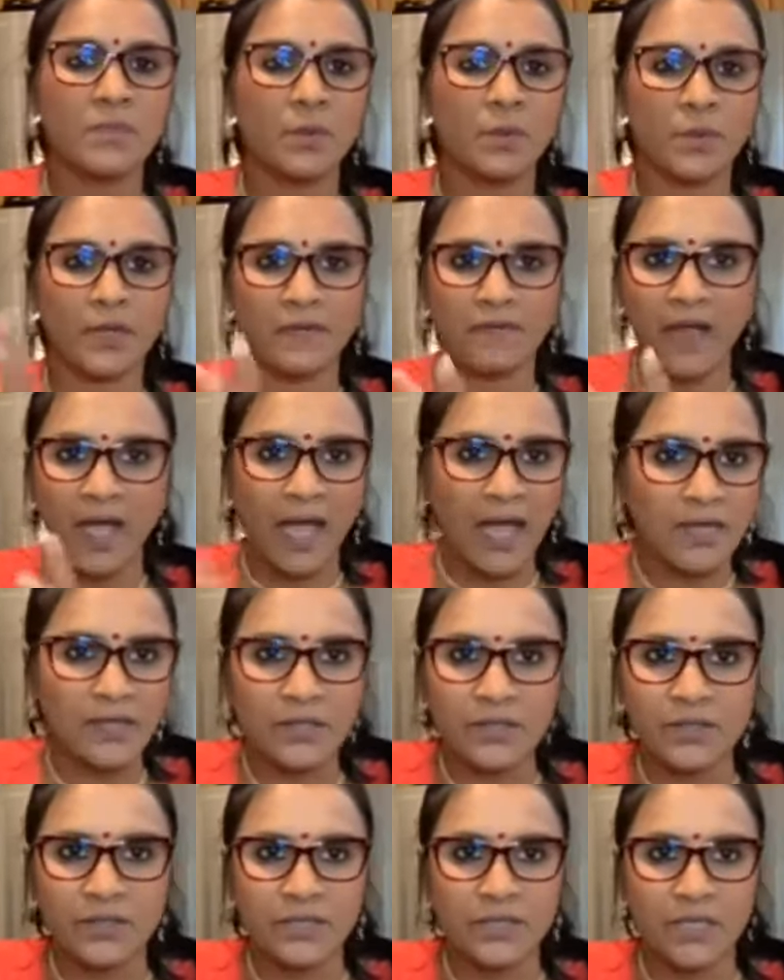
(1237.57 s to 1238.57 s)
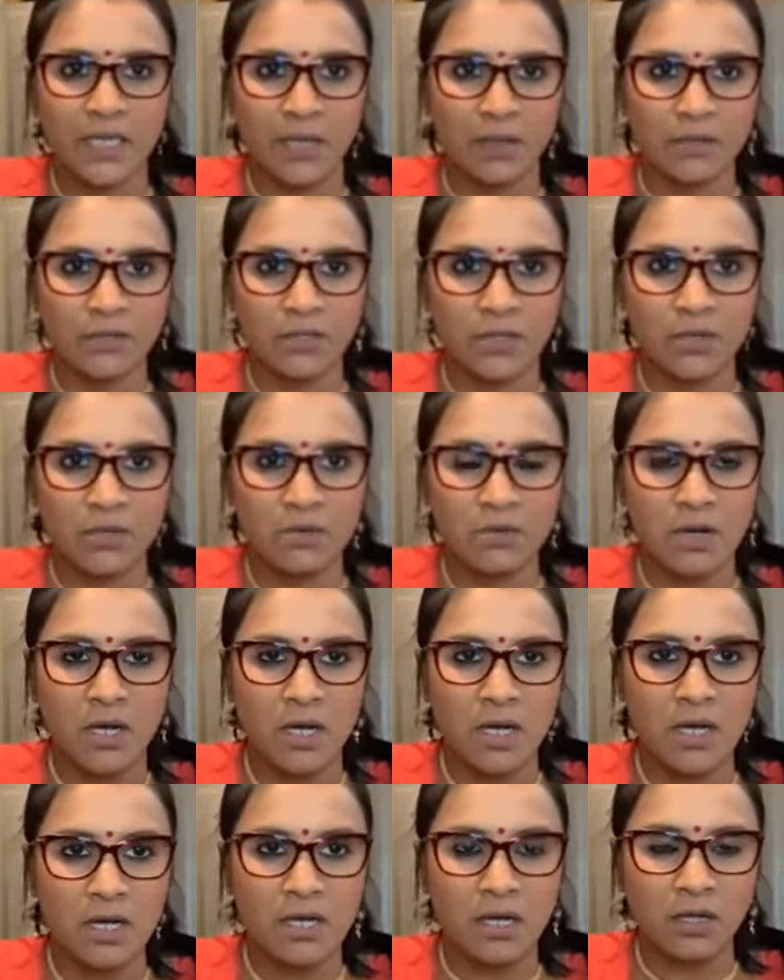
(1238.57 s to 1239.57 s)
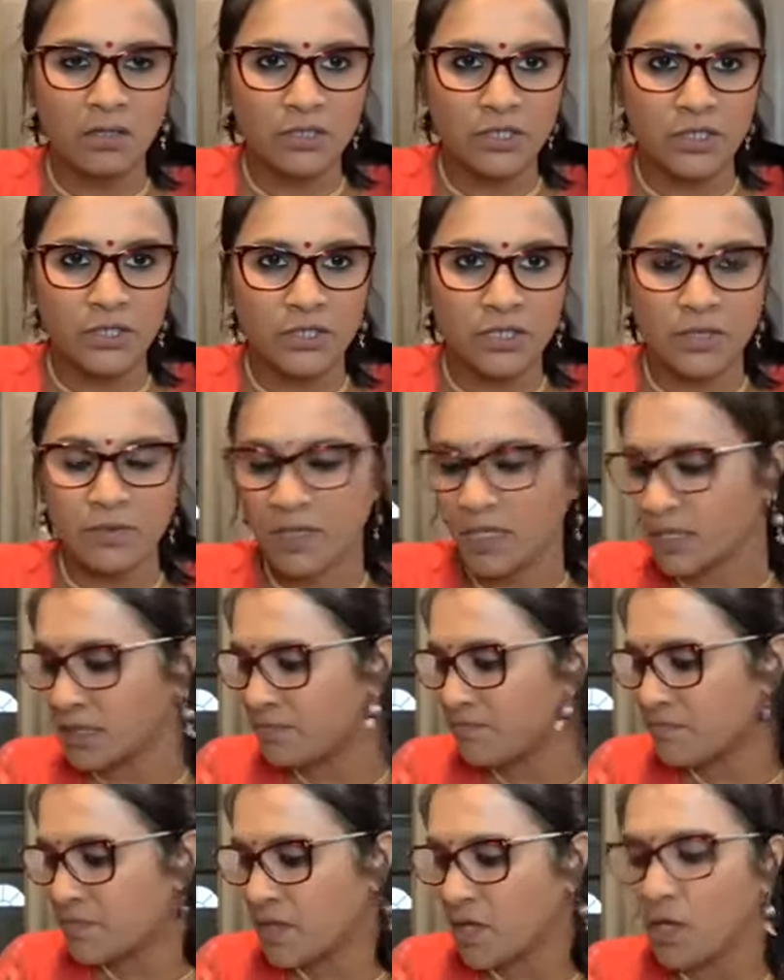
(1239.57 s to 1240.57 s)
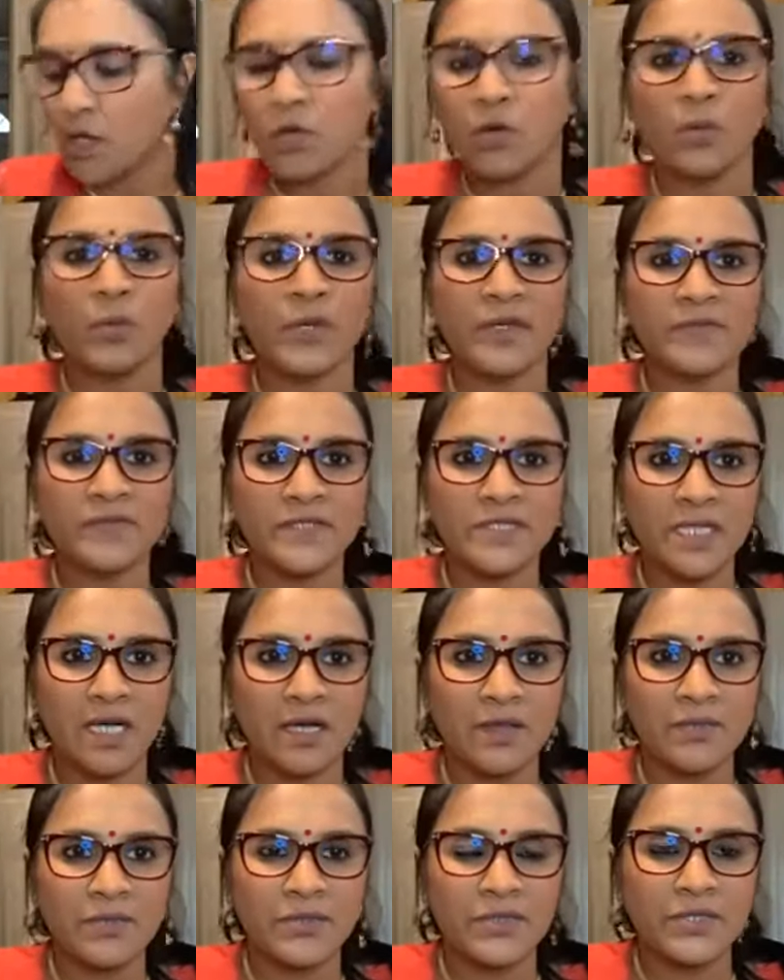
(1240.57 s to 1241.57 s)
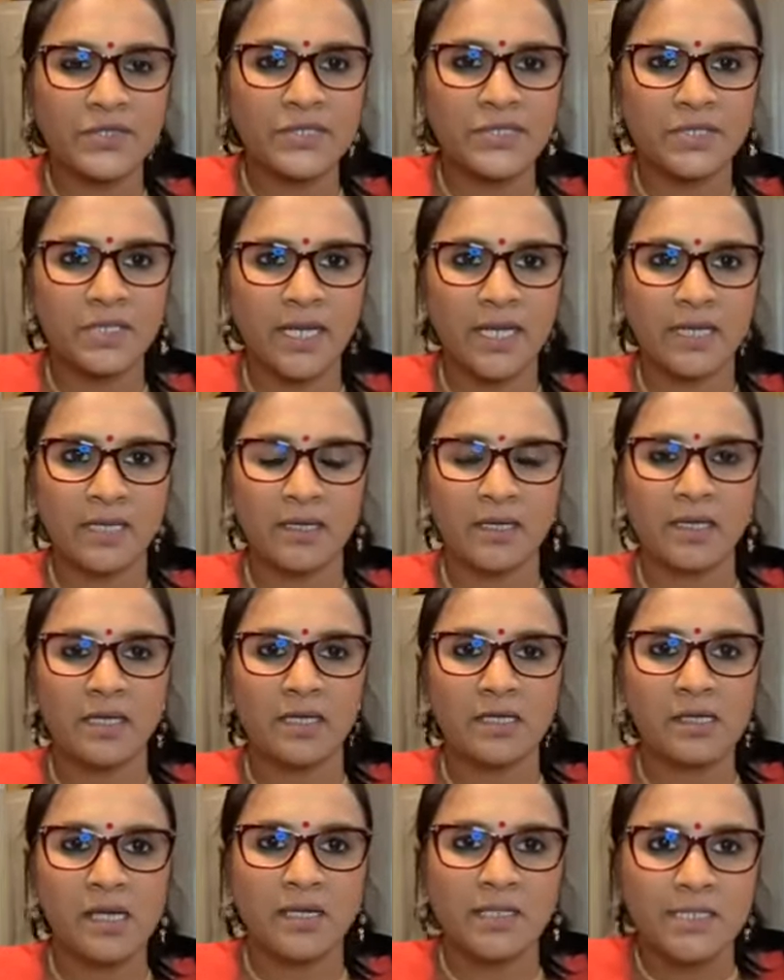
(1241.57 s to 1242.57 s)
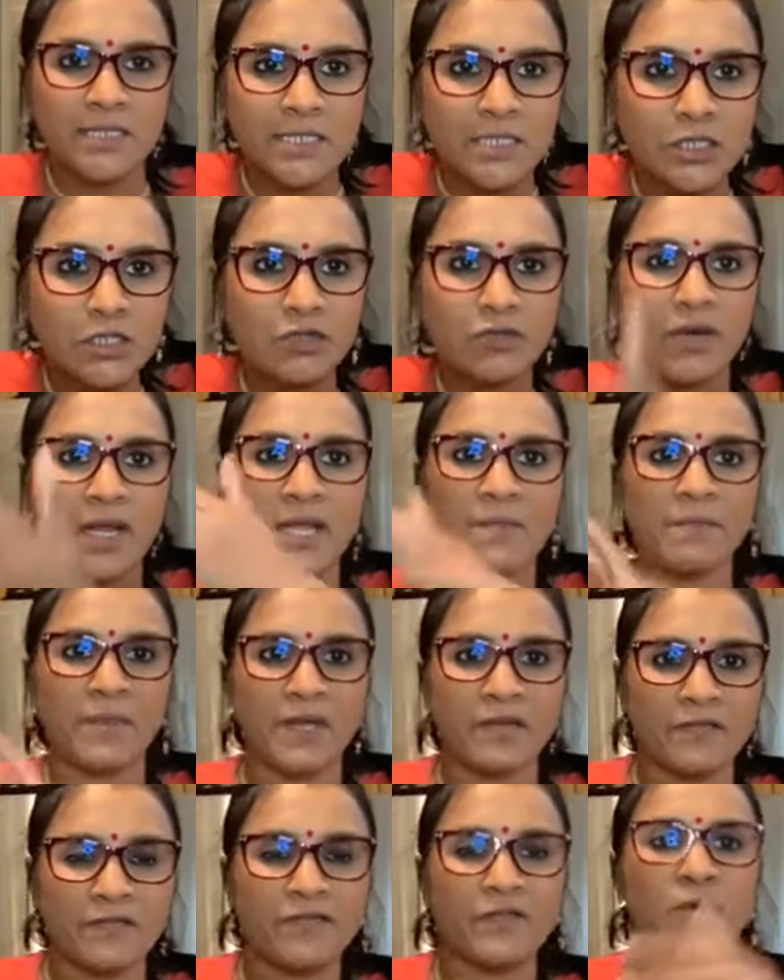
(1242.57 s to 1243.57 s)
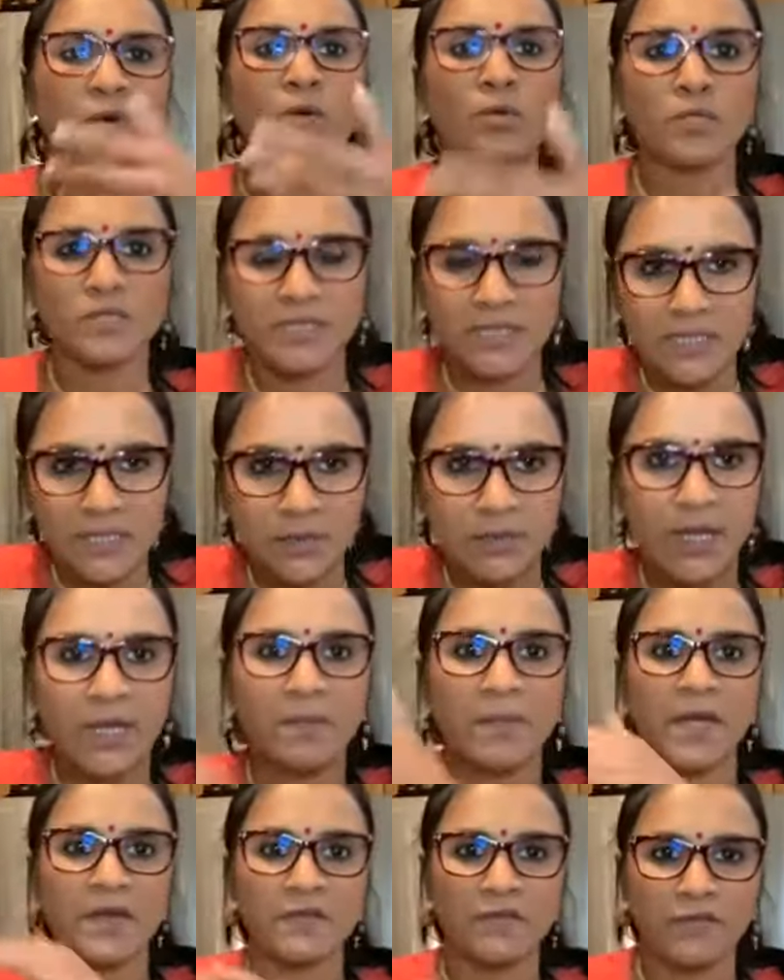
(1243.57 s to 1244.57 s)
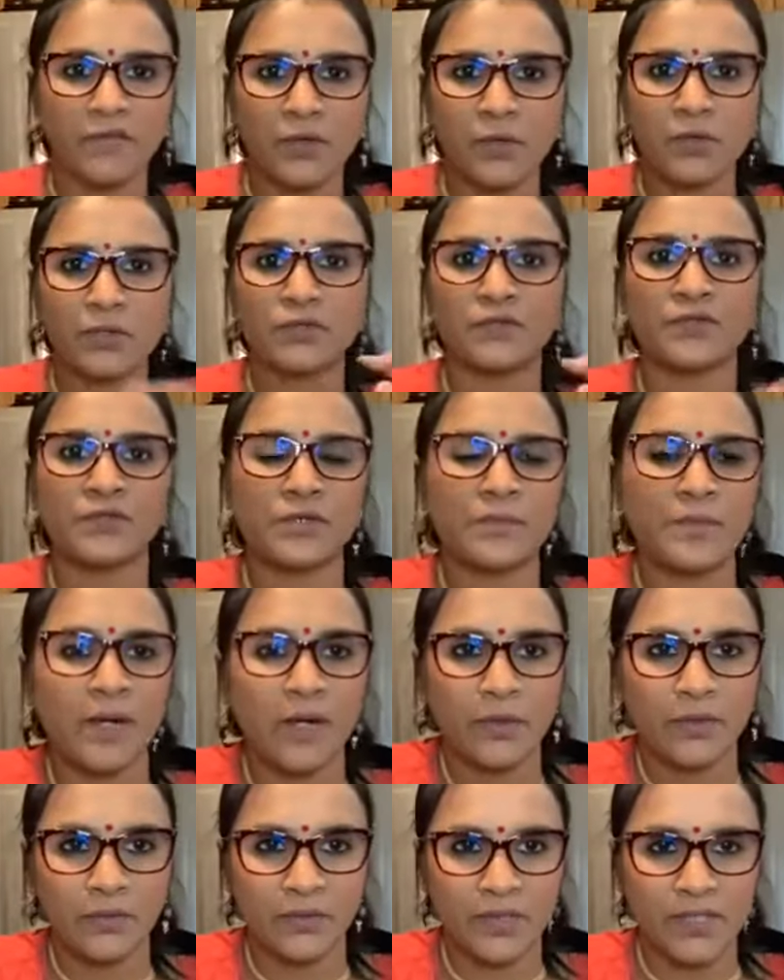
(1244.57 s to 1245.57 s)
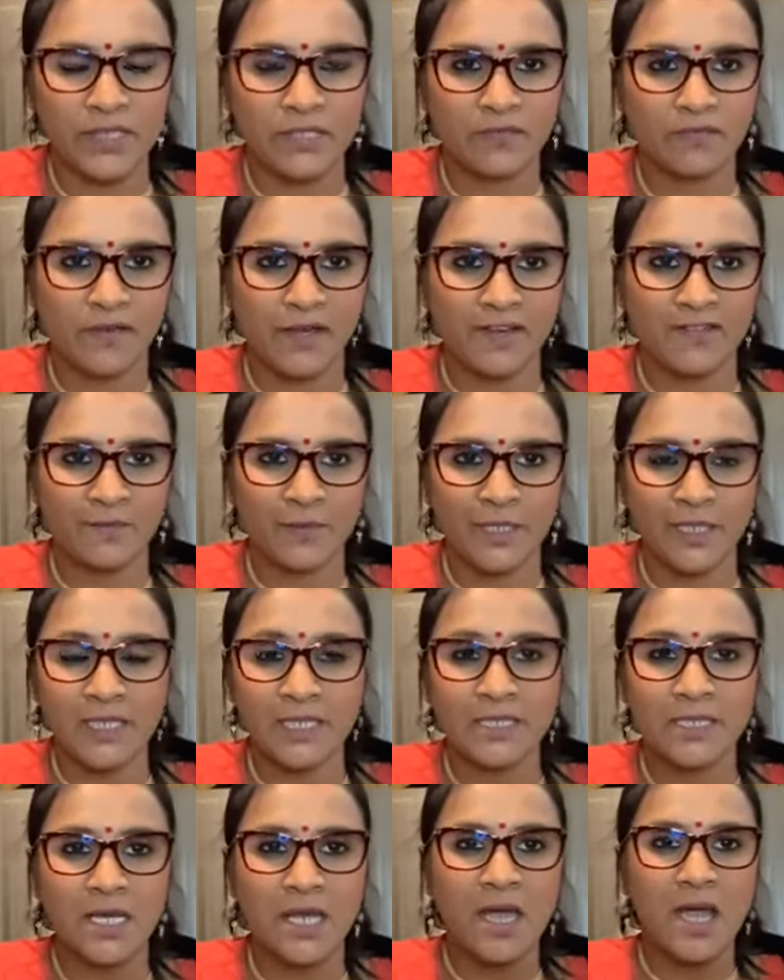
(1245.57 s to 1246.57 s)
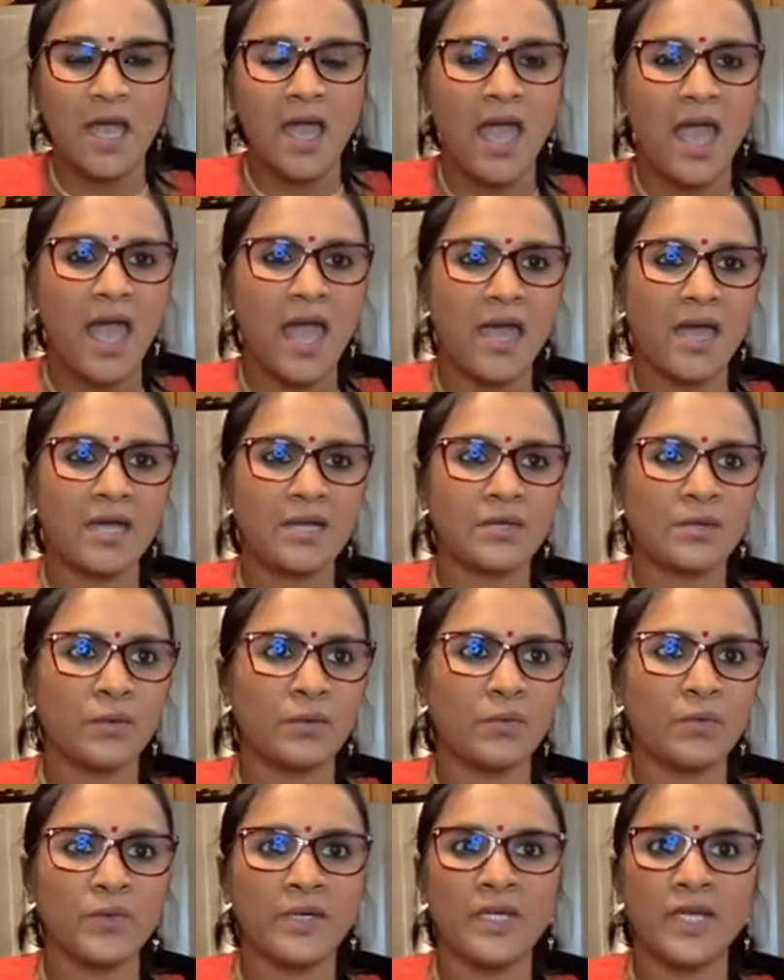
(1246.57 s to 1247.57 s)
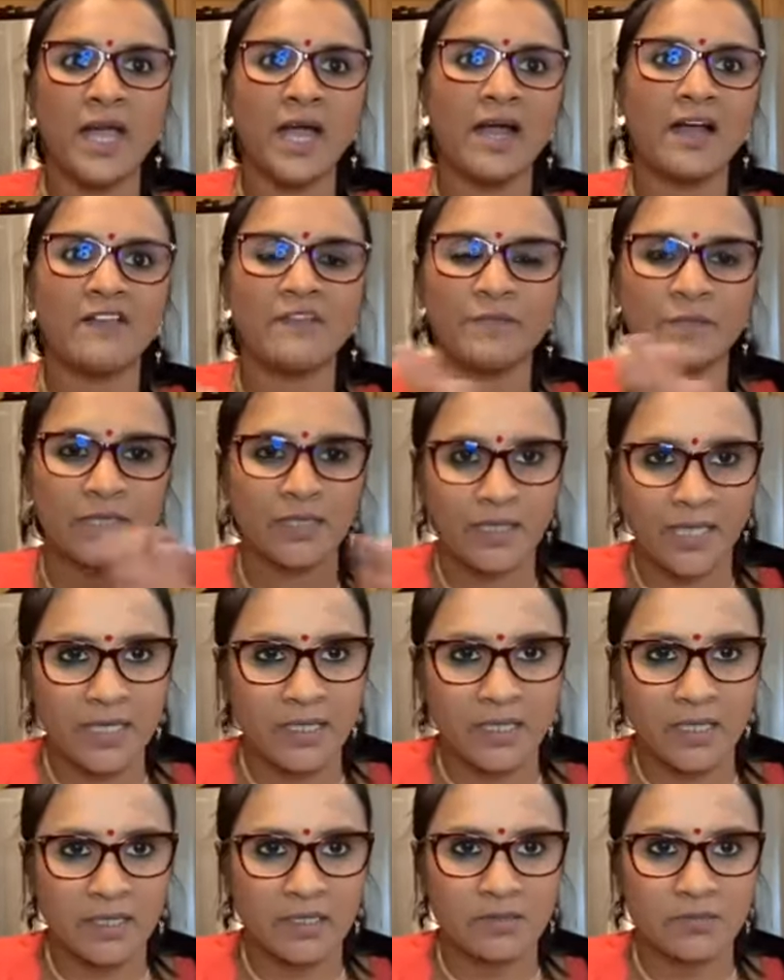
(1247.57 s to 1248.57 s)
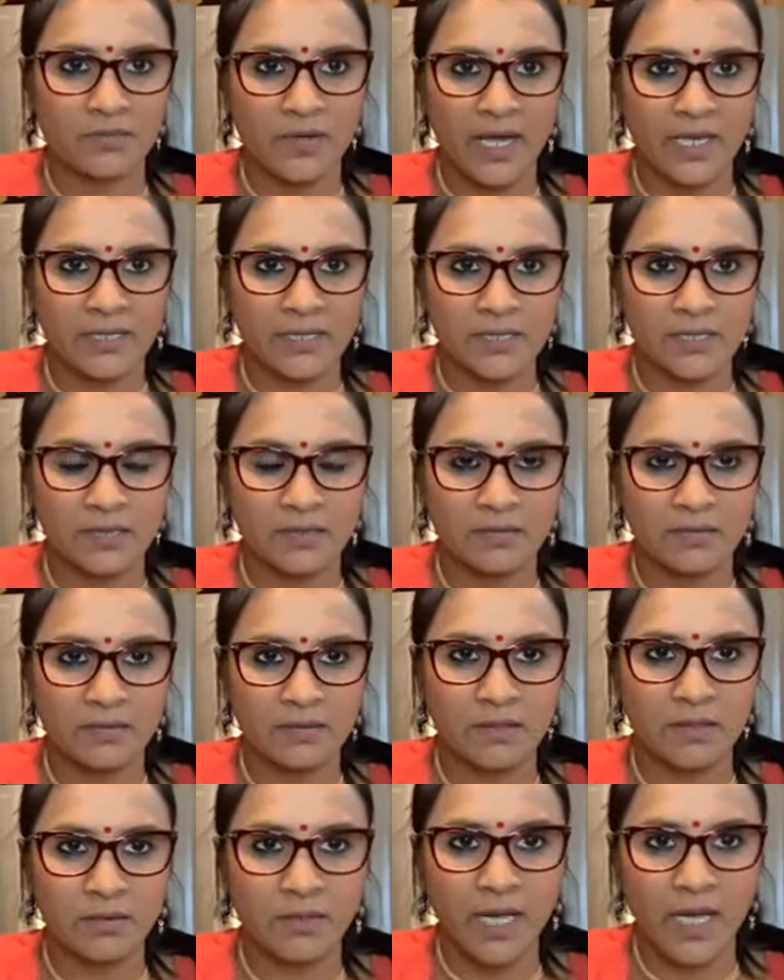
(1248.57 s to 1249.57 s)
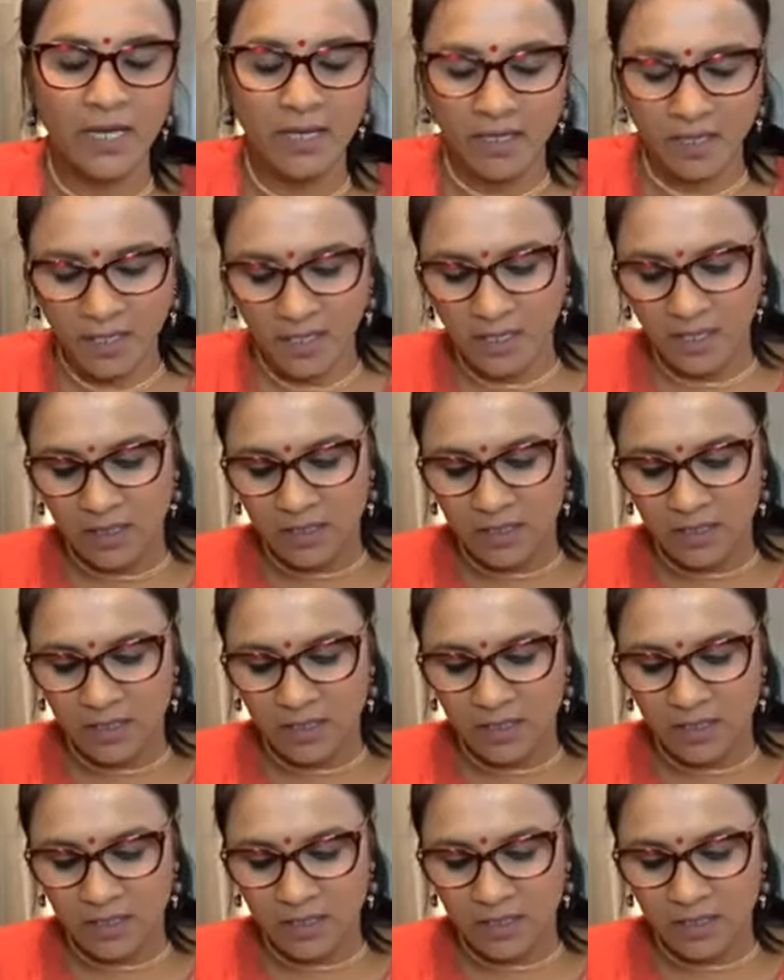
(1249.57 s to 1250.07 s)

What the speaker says: We've added the sourdough culture to it. We've done this like kind of scrape and fold for about 3 to 5 minutes, and we have been letting it rest, okay?